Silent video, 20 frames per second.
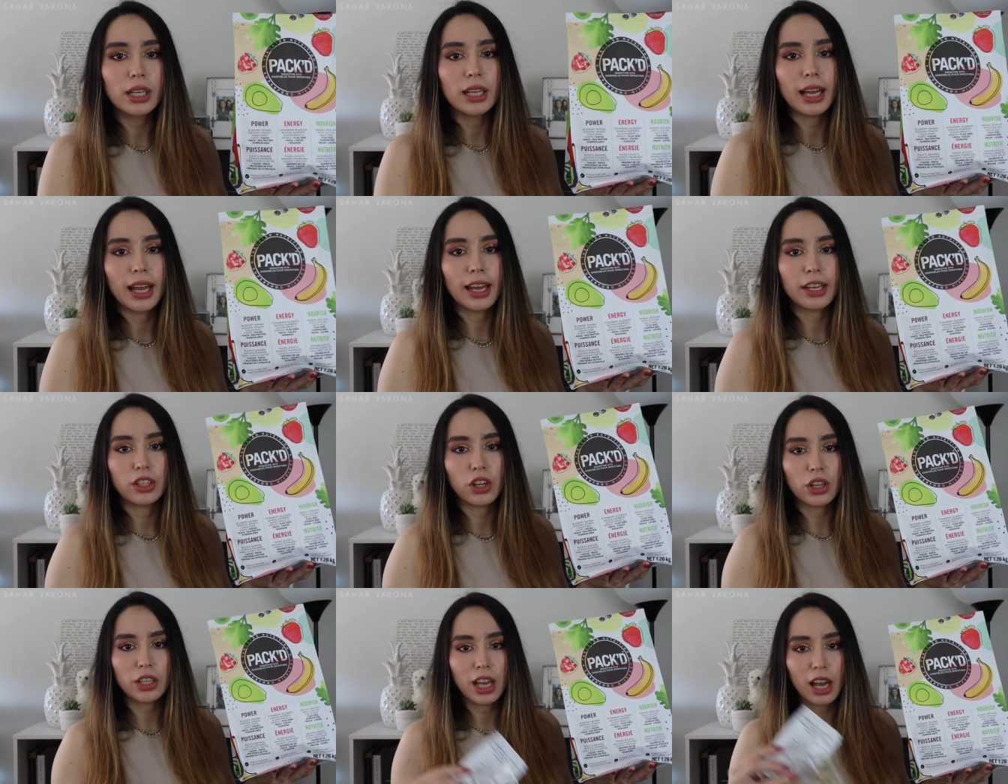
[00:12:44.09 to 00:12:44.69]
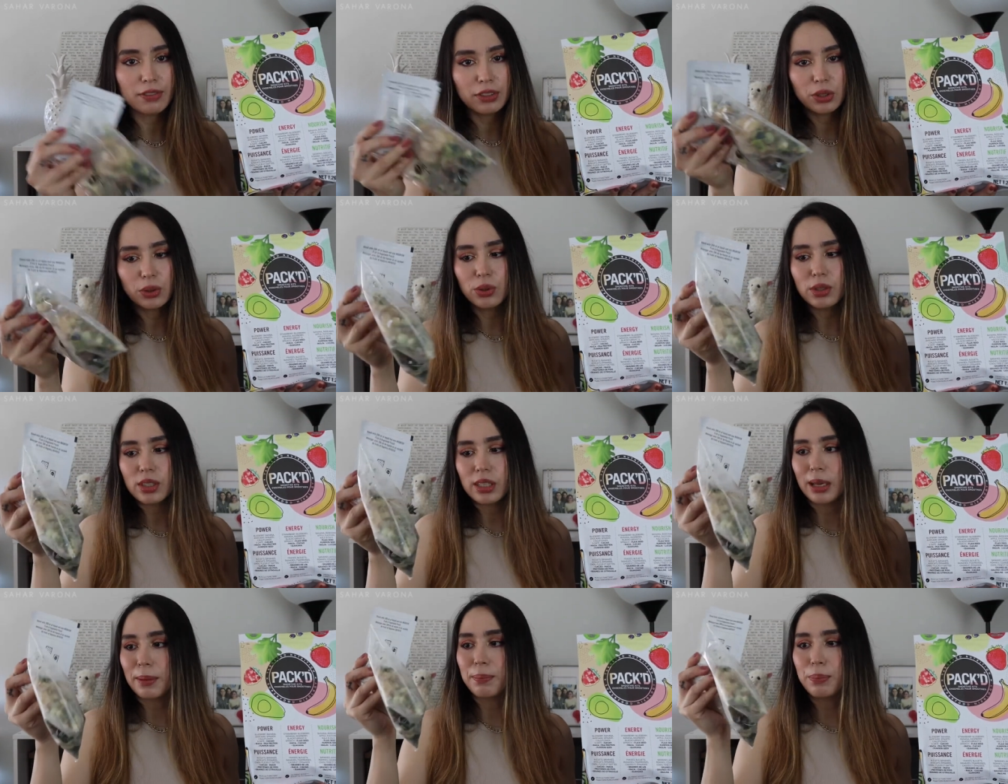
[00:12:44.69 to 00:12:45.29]
And all you have to do
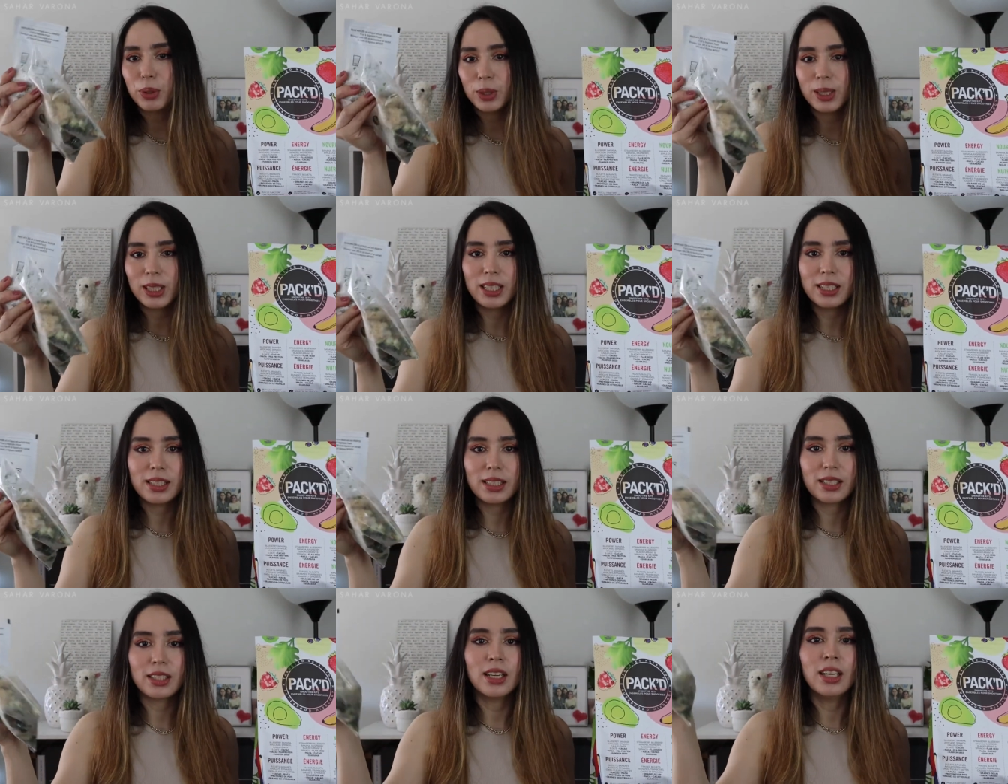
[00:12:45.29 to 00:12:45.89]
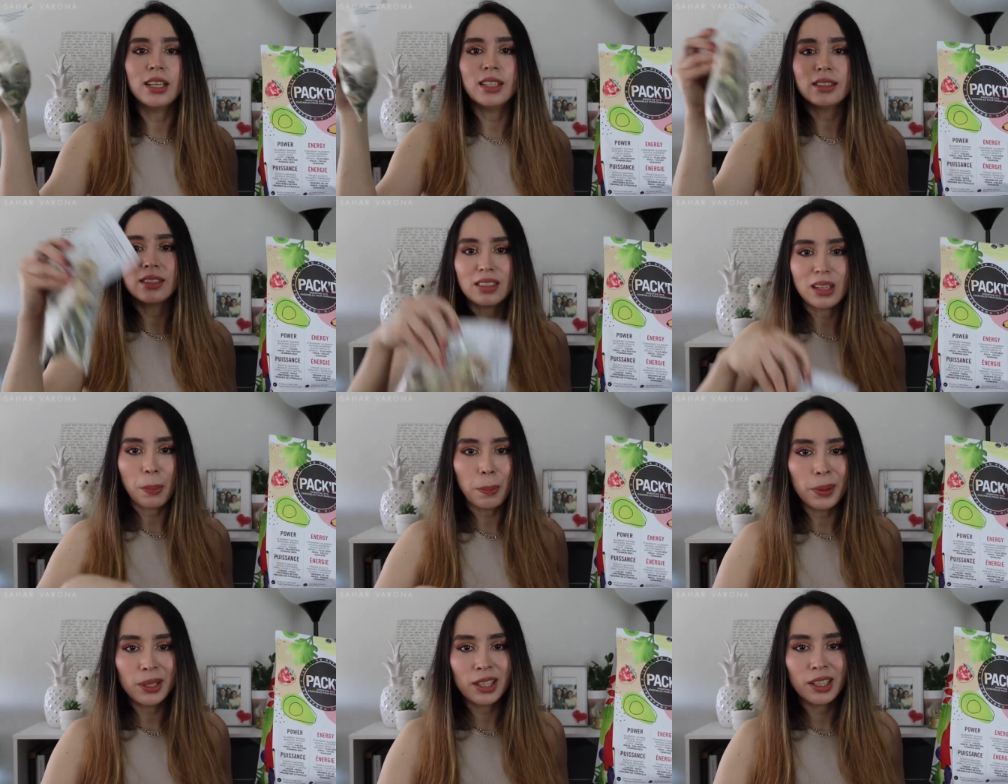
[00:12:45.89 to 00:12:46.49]
is like put this,
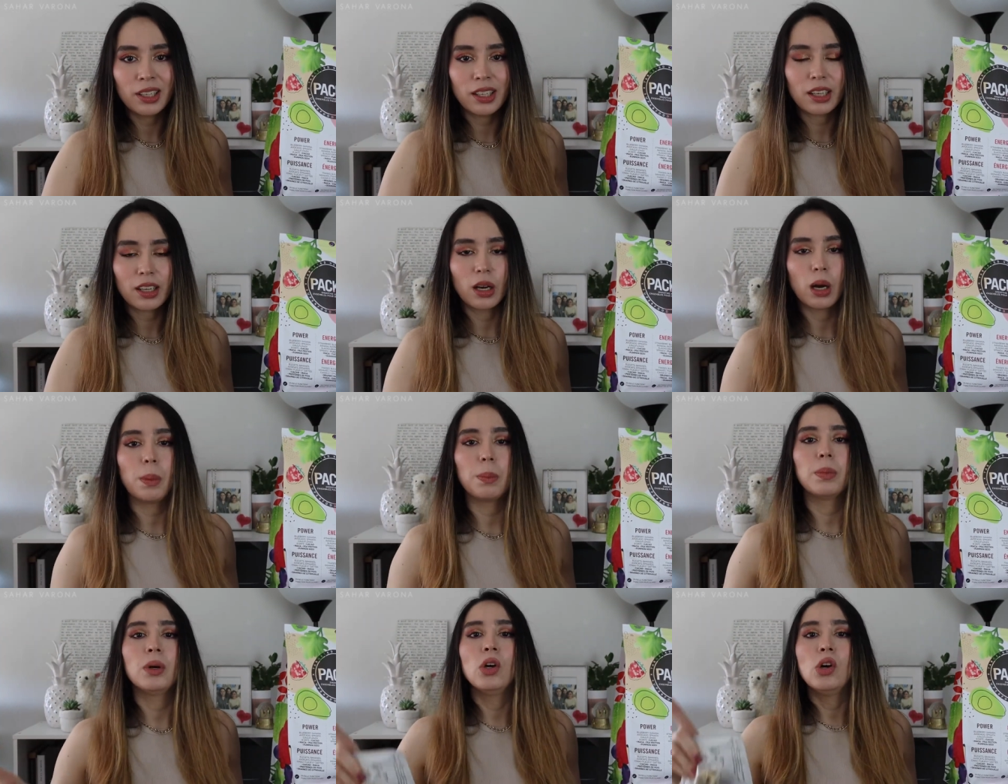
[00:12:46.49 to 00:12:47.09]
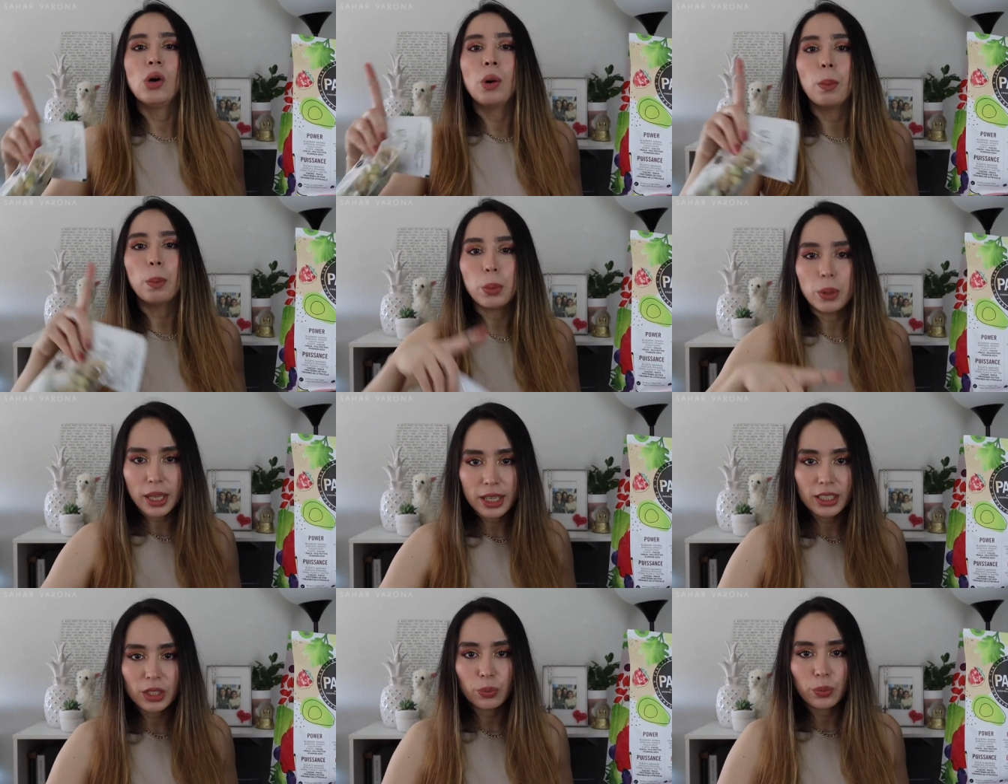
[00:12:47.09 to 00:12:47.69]
dump it in the cup,
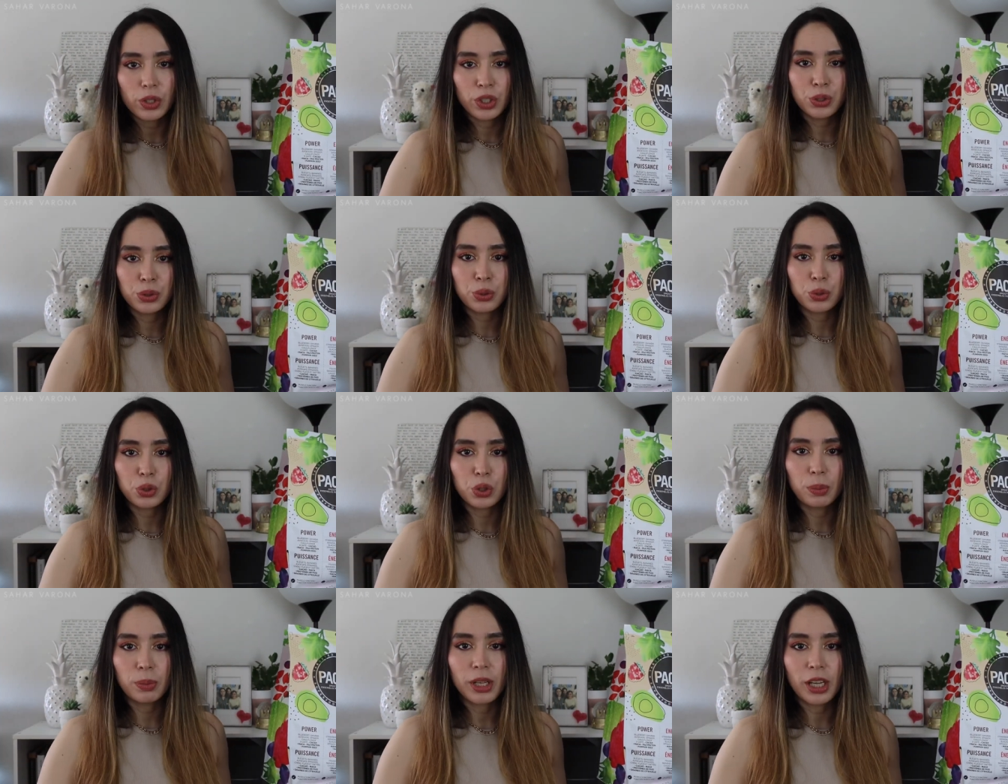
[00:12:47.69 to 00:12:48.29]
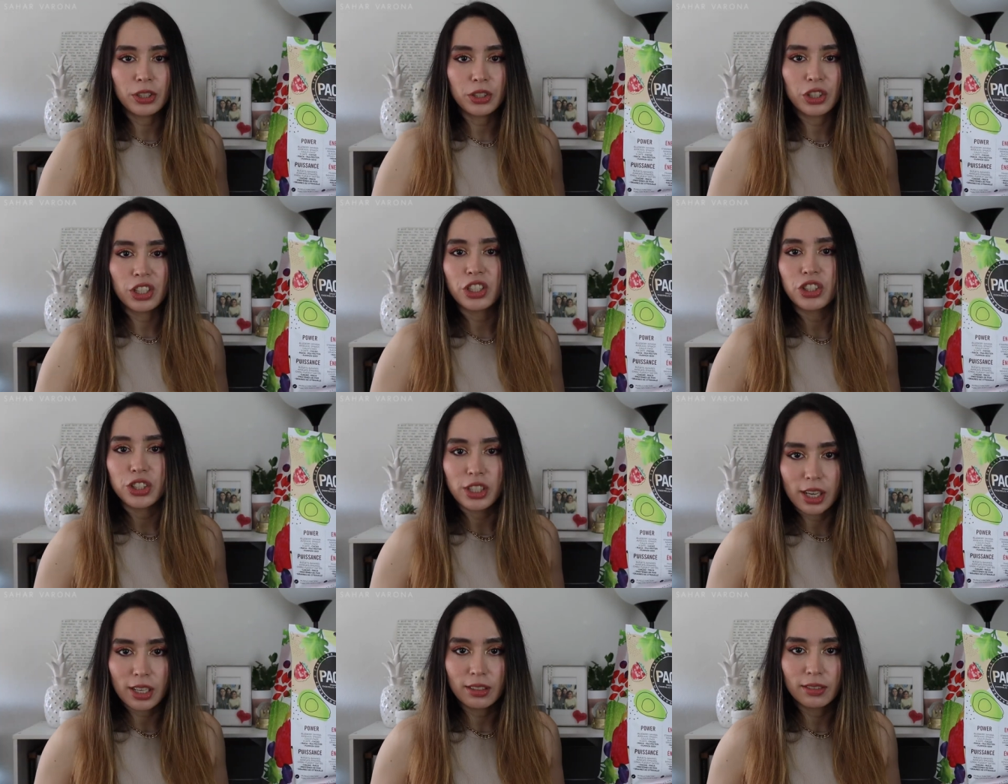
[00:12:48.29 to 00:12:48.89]
blend it with your Nutri Blender, and
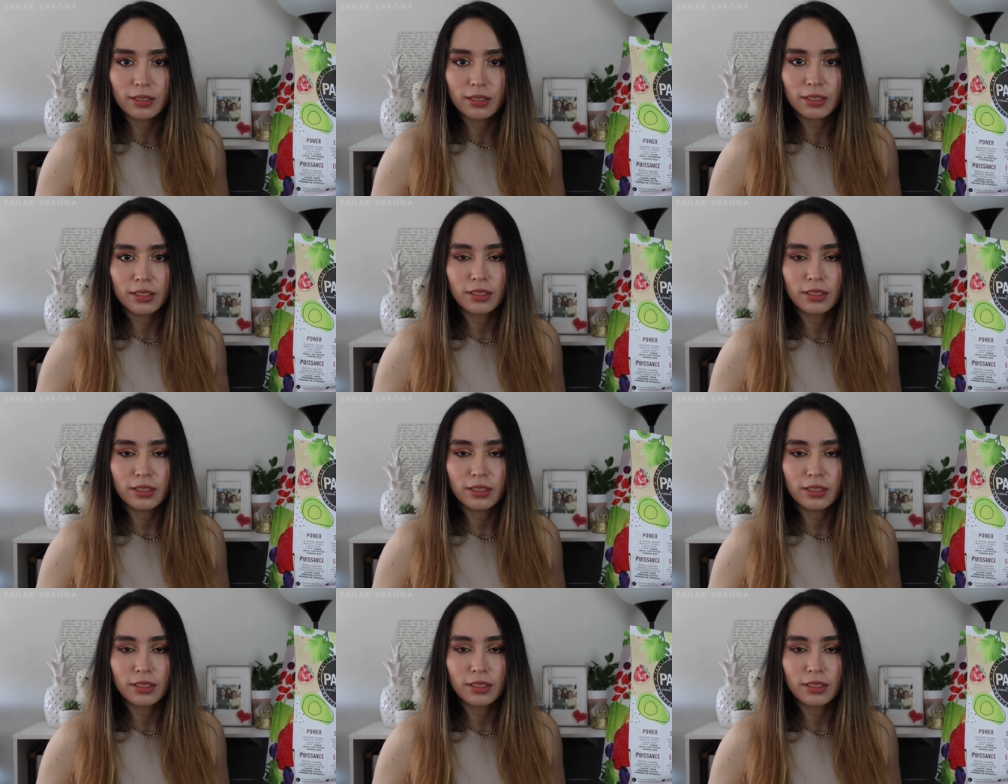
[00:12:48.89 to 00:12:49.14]
you're done.